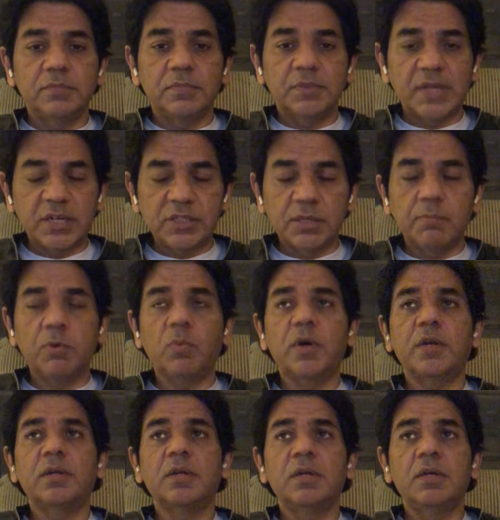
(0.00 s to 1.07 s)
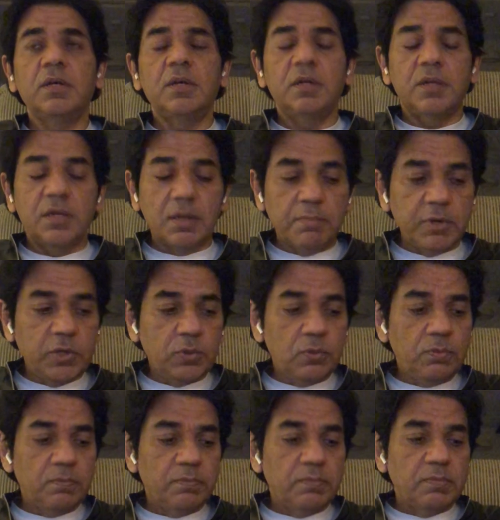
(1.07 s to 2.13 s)
That's number 1. Number 2,
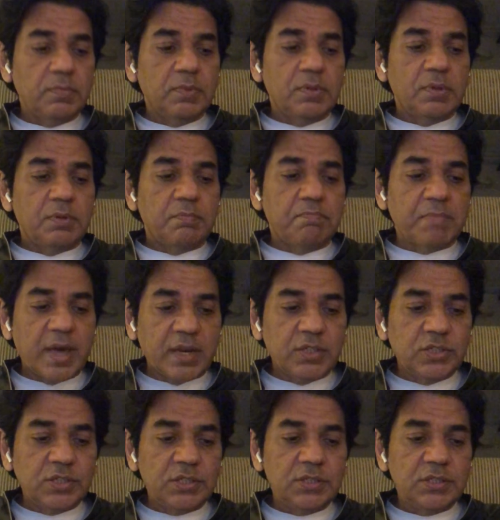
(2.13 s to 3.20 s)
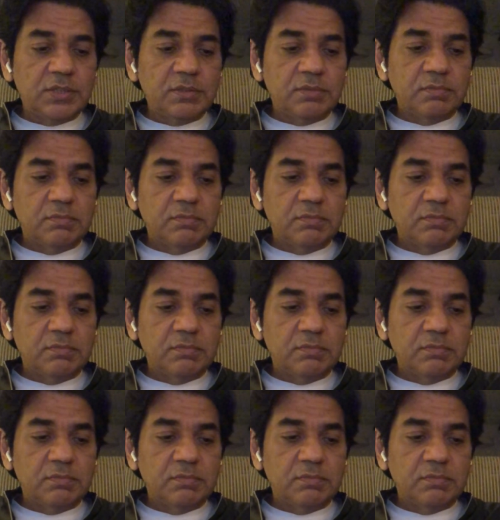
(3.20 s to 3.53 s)
managers,